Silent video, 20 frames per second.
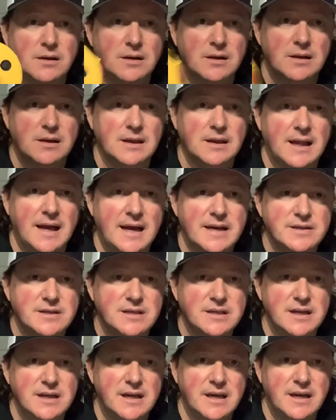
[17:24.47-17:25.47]
The last
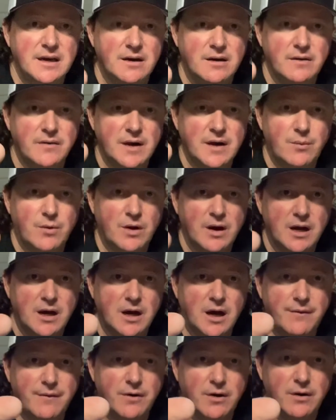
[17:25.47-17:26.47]
thing here that I want to
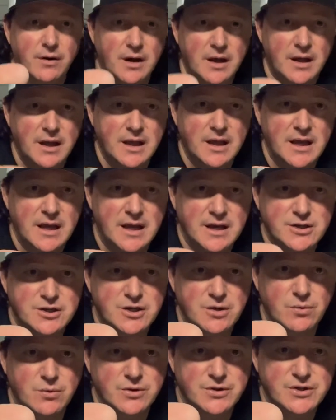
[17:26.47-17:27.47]
cover is
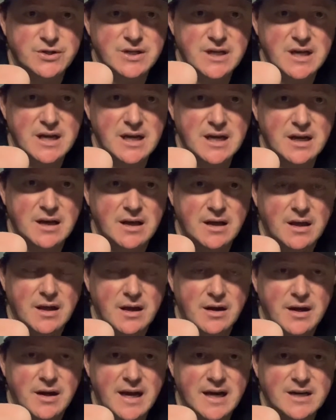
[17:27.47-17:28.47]
you will see
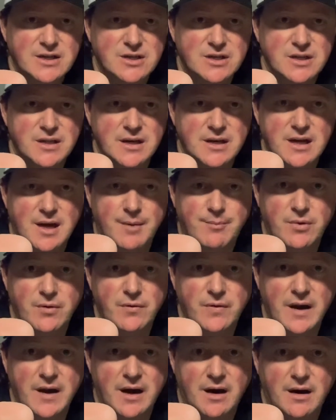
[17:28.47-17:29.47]
next to the number
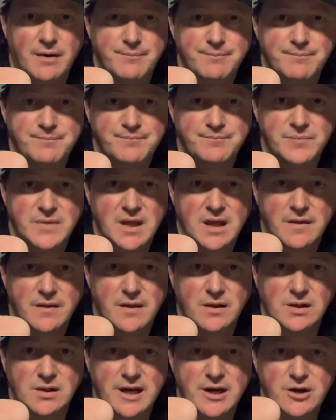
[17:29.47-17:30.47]
there the
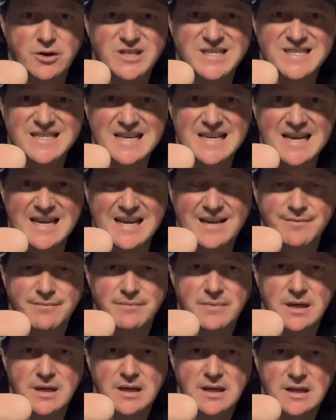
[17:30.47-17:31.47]
letter C.
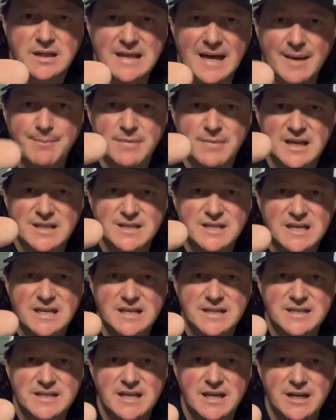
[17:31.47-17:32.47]
That means
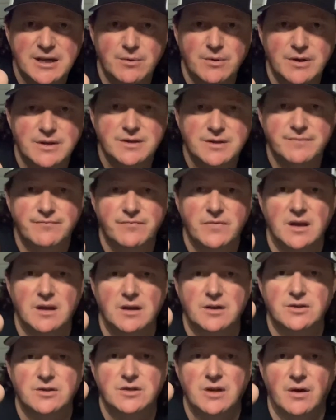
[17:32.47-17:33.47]
continuous.
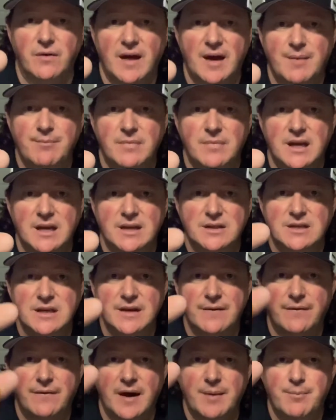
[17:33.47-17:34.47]
So that means
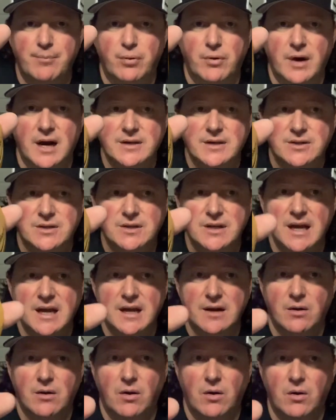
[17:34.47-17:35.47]
if I press and
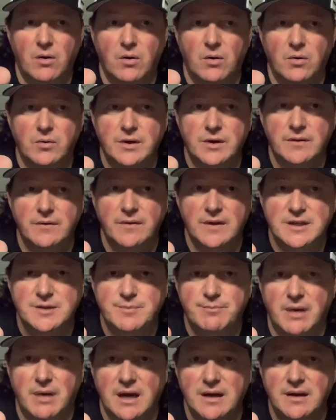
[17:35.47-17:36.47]
hold this
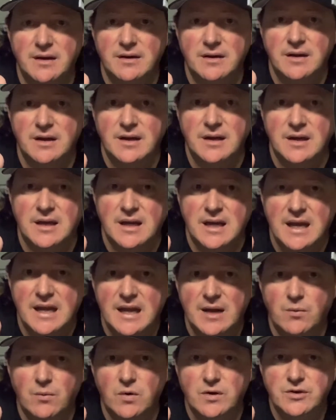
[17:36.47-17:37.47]
button,
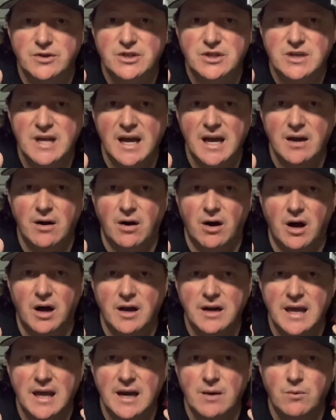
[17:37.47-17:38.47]
it will stay on
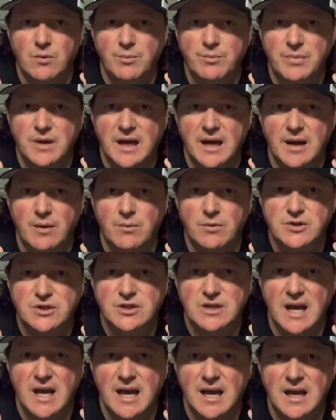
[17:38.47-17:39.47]
and it will
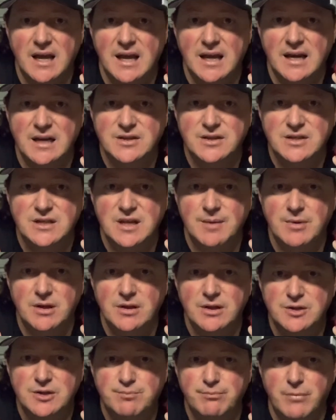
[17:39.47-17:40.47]
stay in a
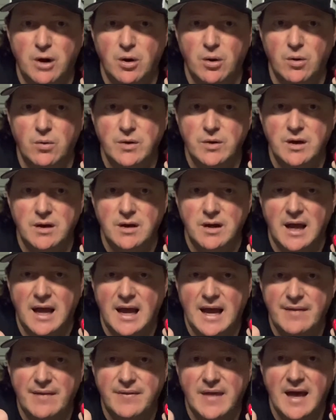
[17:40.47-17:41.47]
stimulus mode
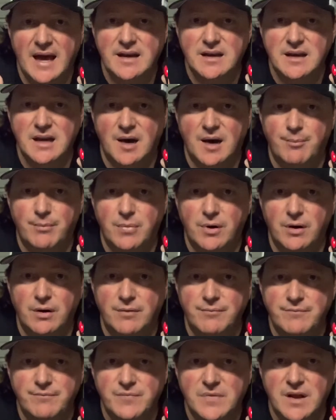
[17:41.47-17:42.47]
at that number
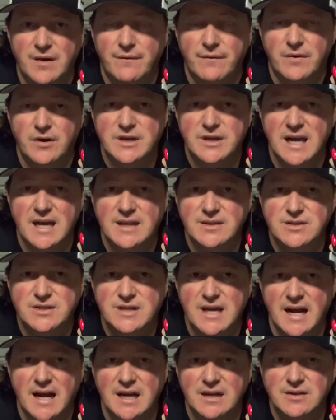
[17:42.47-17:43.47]
for 10
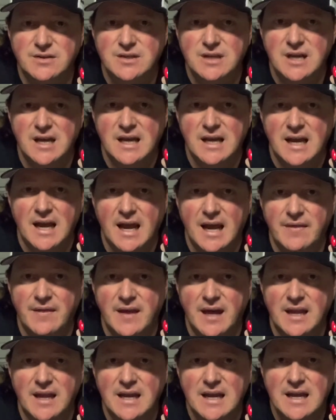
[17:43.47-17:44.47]
seconds. And
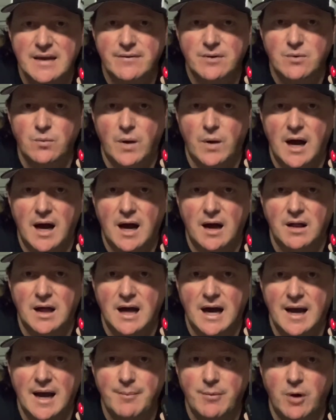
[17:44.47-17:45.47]
then even while
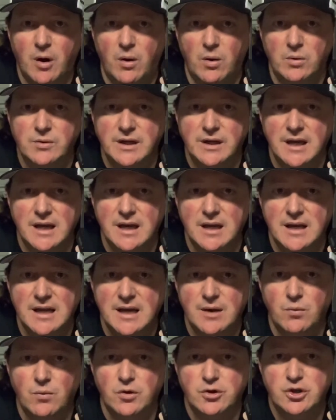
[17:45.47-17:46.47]
I'm holding it,
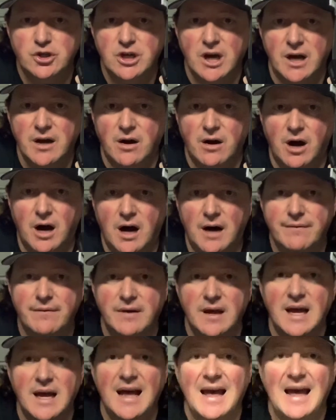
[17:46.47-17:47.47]
it will shut off
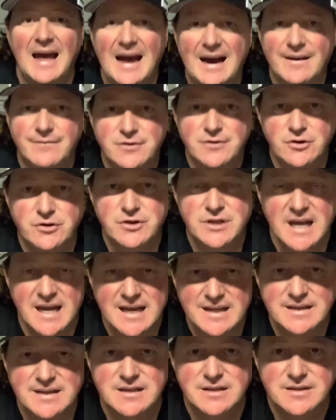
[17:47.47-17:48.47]
after
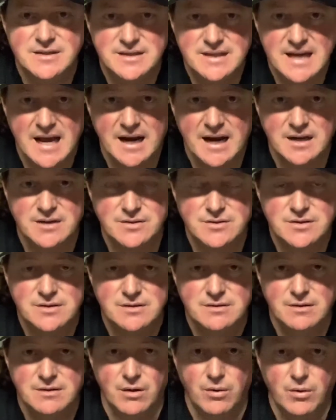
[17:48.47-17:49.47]
10 seconds,
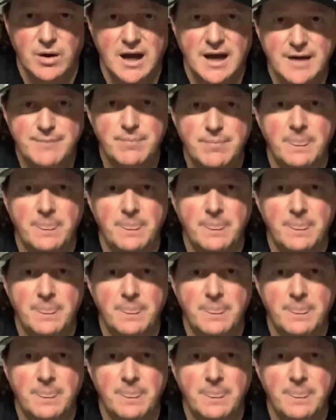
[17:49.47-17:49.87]
okay?